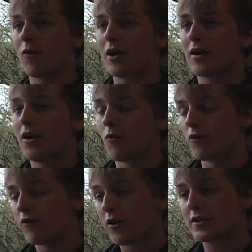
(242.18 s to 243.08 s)
what we're
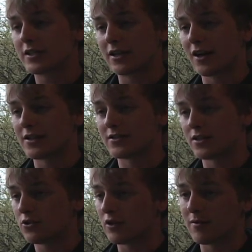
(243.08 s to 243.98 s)
focusing on is the
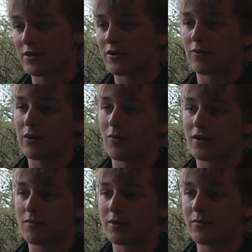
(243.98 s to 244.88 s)
new EMU that we
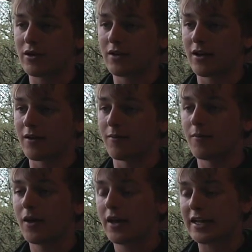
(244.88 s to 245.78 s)
want to be built.
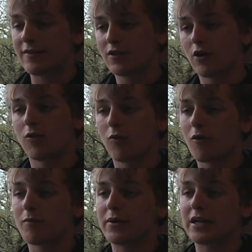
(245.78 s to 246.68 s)
Even though it
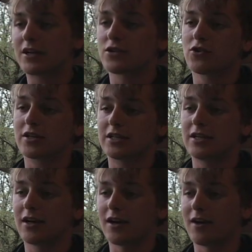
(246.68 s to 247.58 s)
won't be
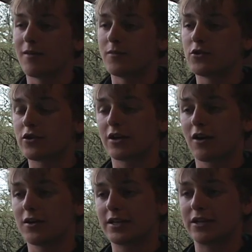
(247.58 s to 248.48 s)
constructed during
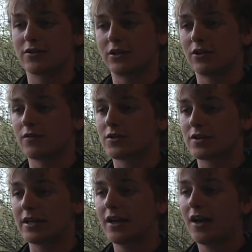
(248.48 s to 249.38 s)
our tenure at the
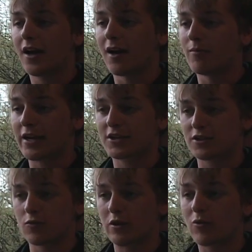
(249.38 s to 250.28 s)
university, next
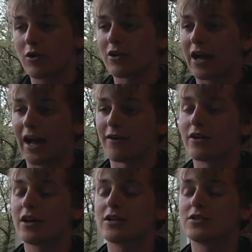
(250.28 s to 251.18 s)
year we will have
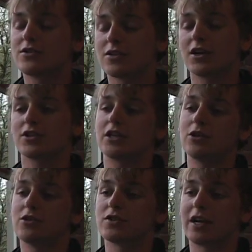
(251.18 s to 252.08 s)
such a
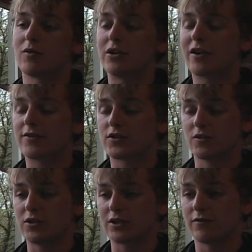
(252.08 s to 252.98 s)
huge say. We will have so
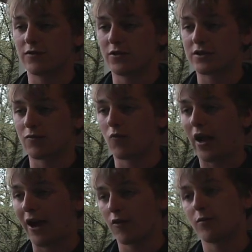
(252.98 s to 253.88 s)
much influence in
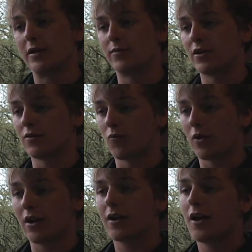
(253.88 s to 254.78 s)
how it will be built and
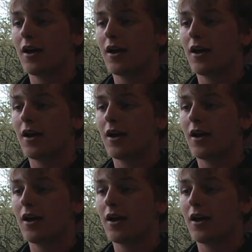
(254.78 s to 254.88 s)
what